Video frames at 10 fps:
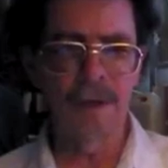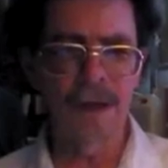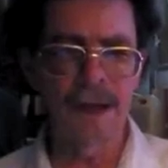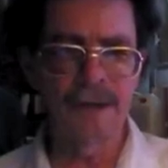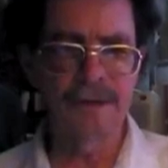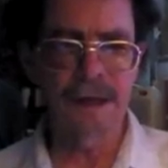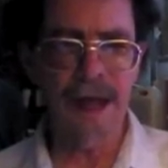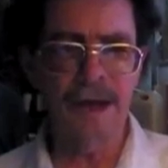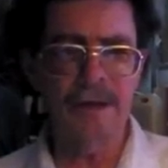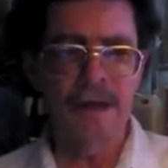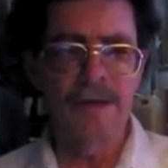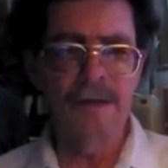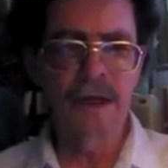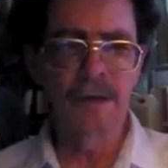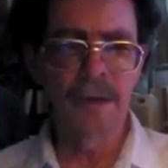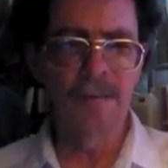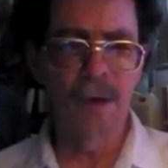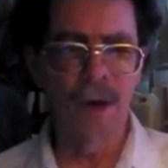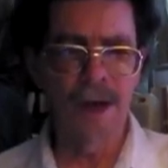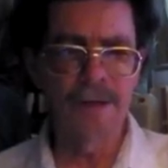a little bit of energy out, there's going to be
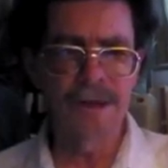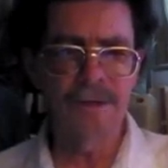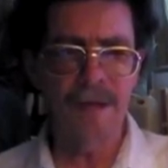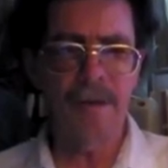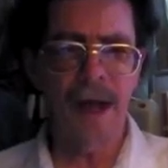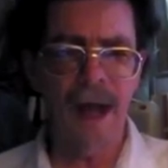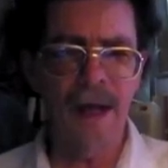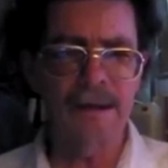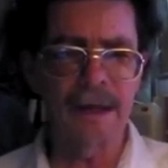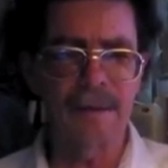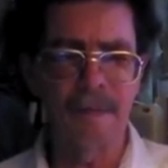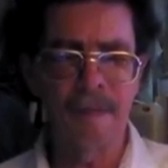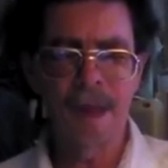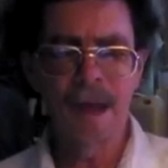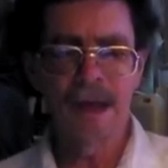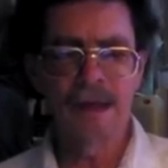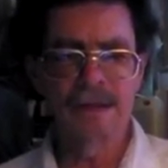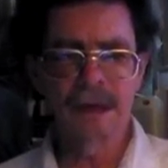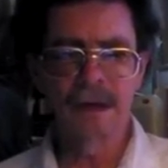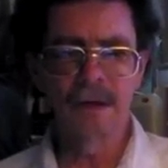more energy right behind it.
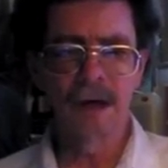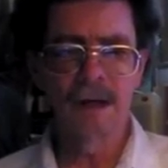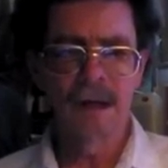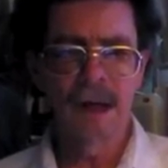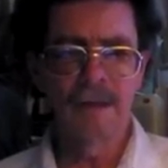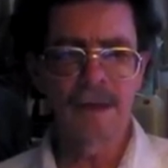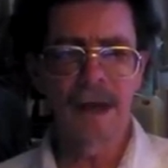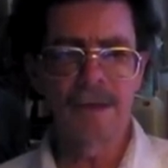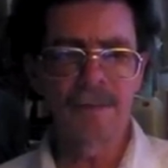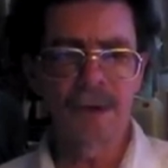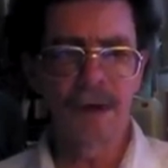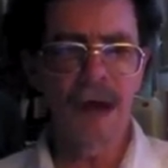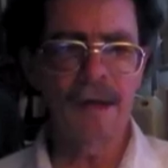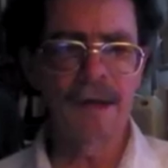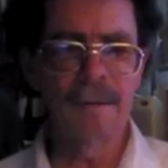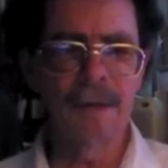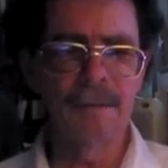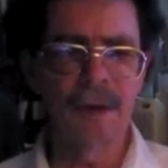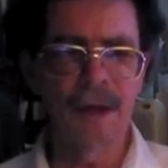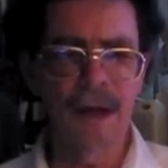And so every time you flow out a little
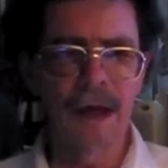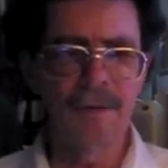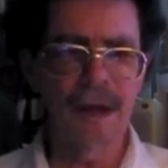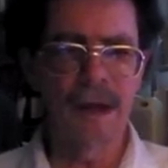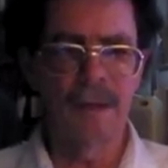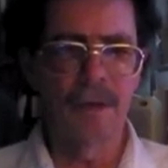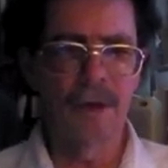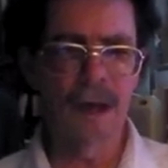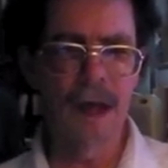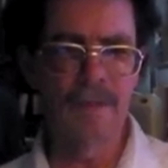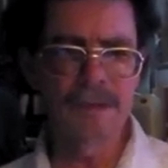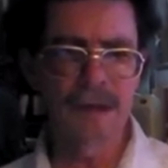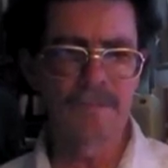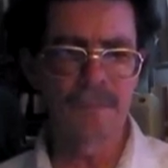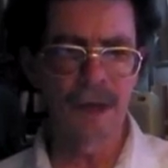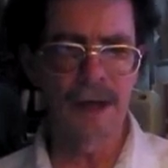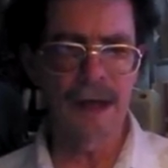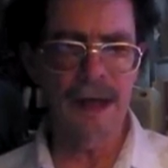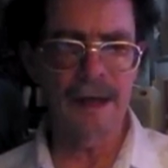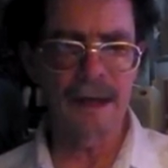bit more love is going to flood
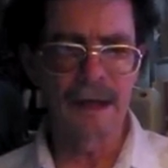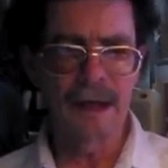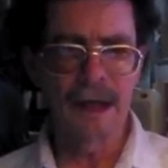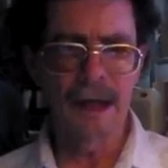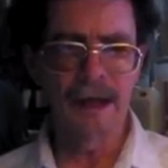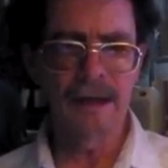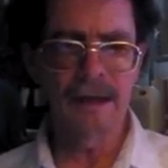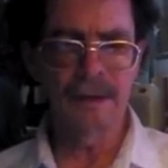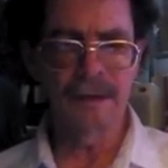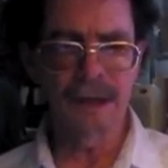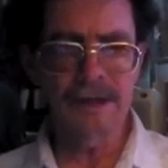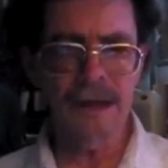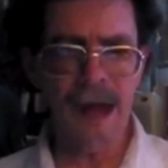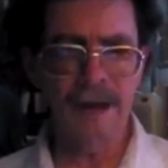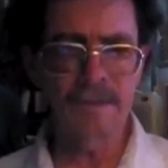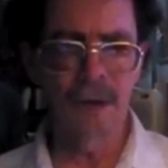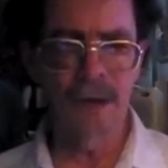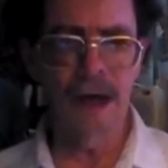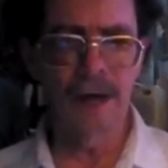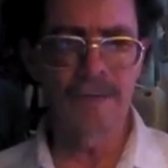in. 10 times
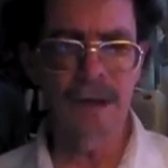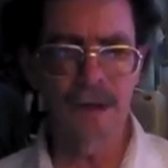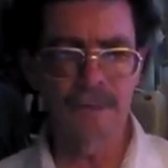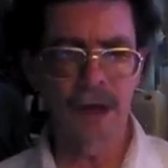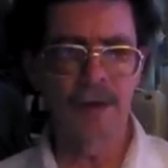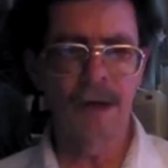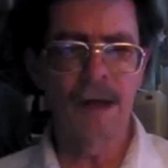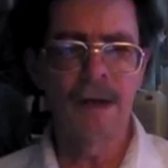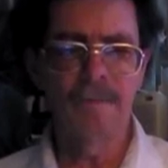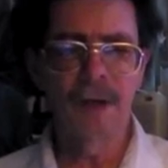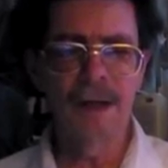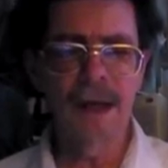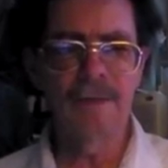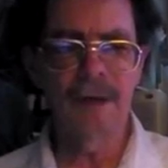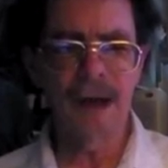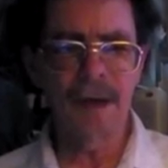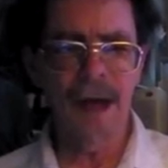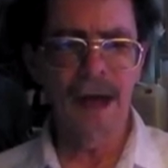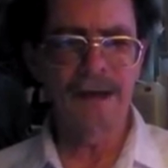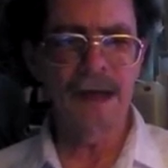more love is going to flood in right
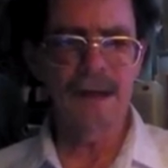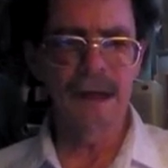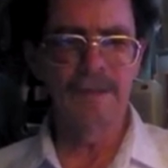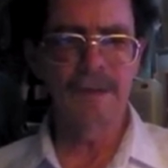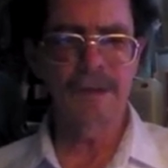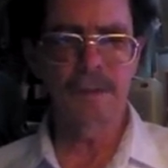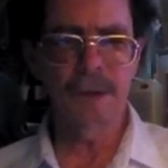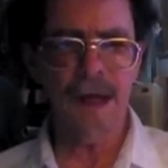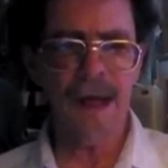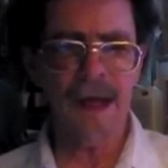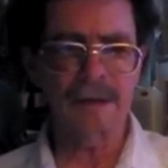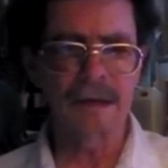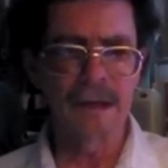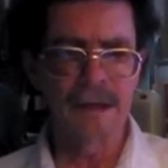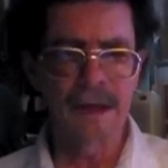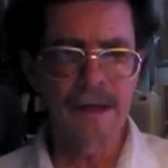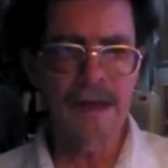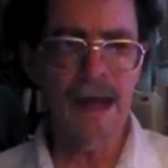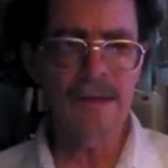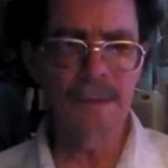behind that love that you put out. 10
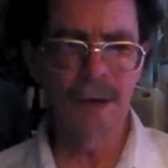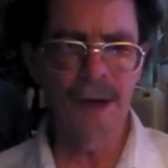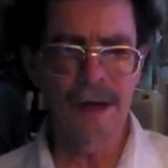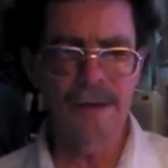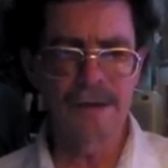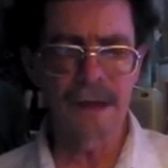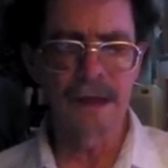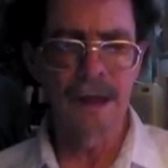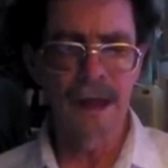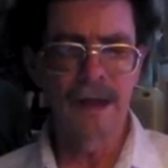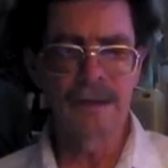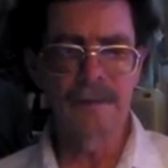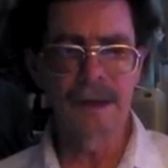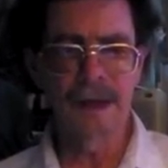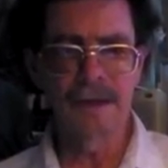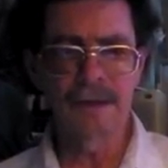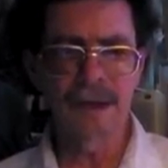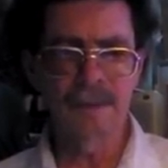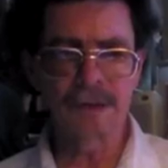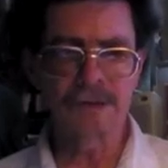times more energy as you begin to
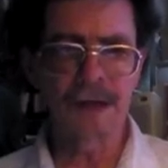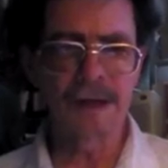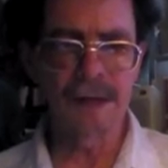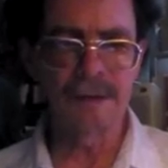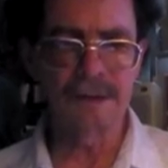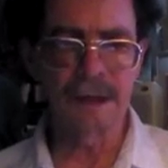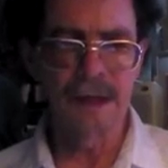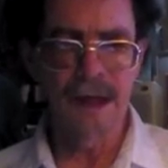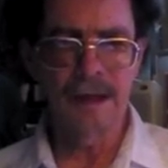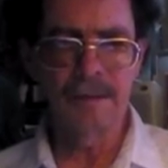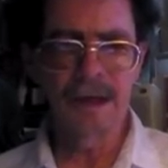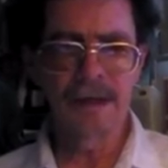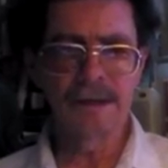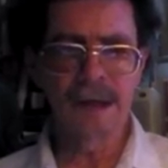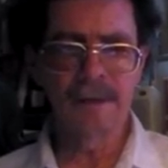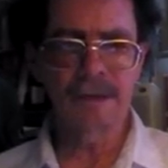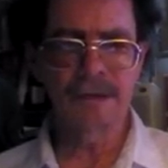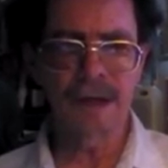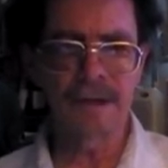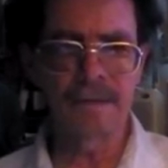demonstrate energy, and you begin to
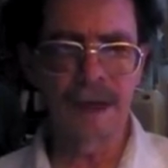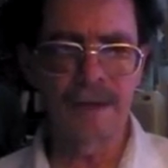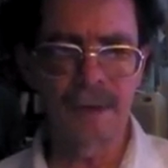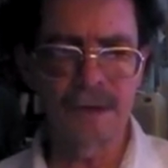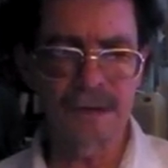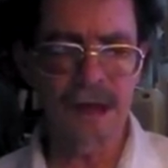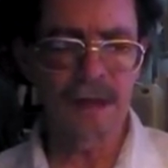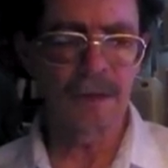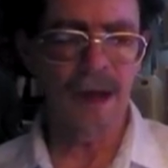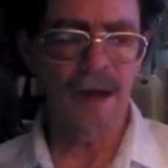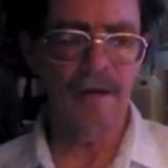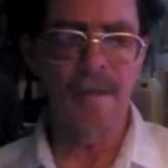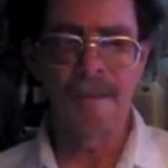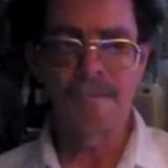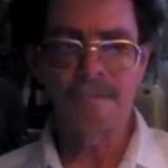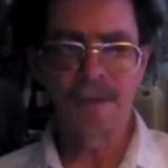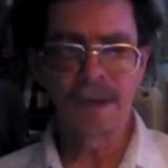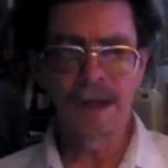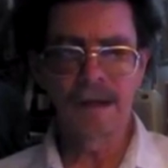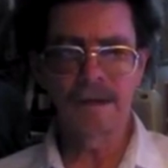demonstrate it, manifestation power. You
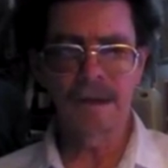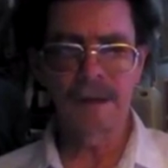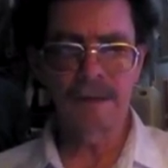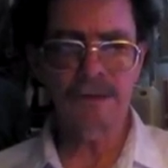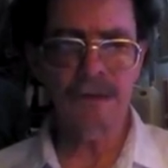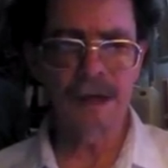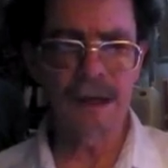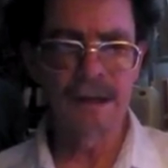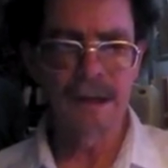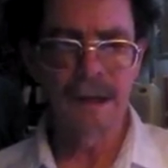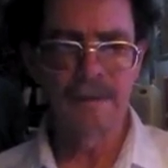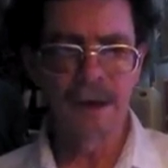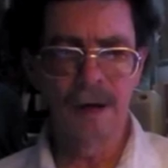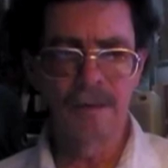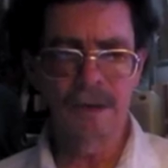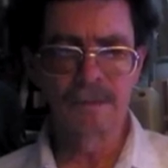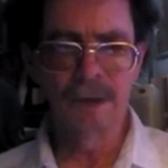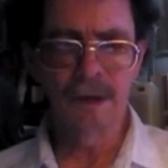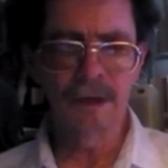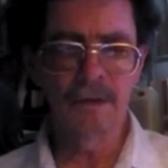begin to demonstrate a marvelous
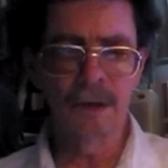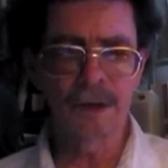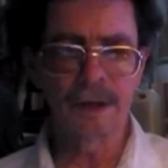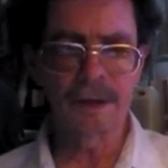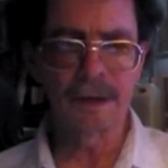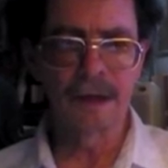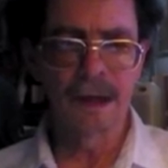miracle working